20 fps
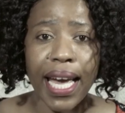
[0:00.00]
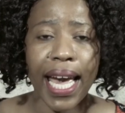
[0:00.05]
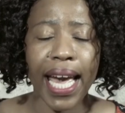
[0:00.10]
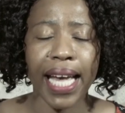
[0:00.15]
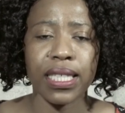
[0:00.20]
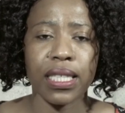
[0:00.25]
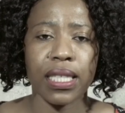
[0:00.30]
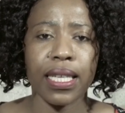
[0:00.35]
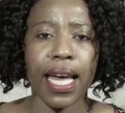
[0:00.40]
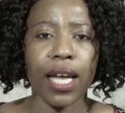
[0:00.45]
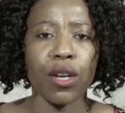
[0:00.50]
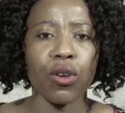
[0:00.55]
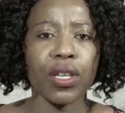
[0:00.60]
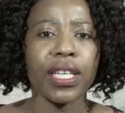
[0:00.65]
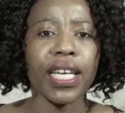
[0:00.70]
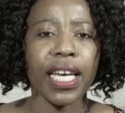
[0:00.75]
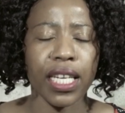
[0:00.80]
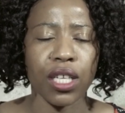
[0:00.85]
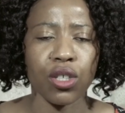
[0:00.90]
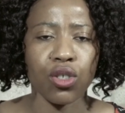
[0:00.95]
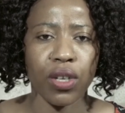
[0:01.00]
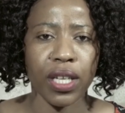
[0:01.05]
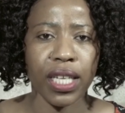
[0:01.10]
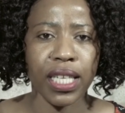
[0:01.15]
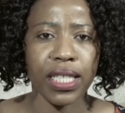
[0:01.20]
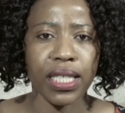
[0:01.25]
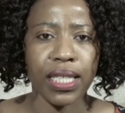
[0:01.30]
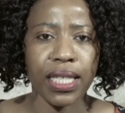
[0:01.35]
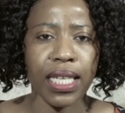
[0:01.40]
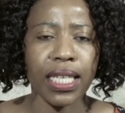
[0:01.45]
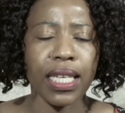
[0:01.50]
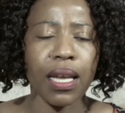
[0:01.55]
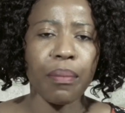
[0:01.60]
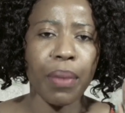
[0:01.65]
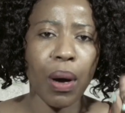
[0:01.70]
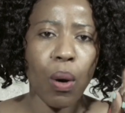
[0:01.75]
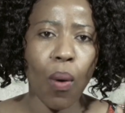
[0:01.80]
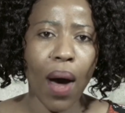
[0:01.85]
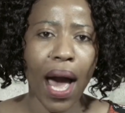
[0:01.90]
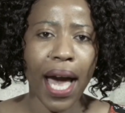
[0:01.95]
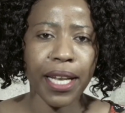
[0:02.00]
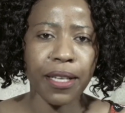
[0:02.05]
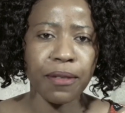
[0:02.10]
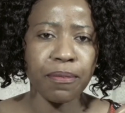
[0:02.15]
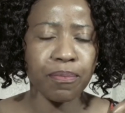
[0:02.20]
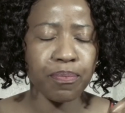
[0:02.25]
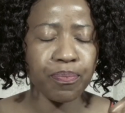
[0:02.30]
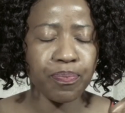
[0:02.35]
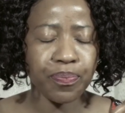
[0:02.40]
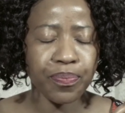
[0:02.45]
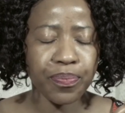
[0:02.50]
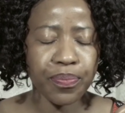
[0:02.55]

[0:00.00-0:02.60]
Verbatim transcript: hence, they are not getting shortlisted. Number one,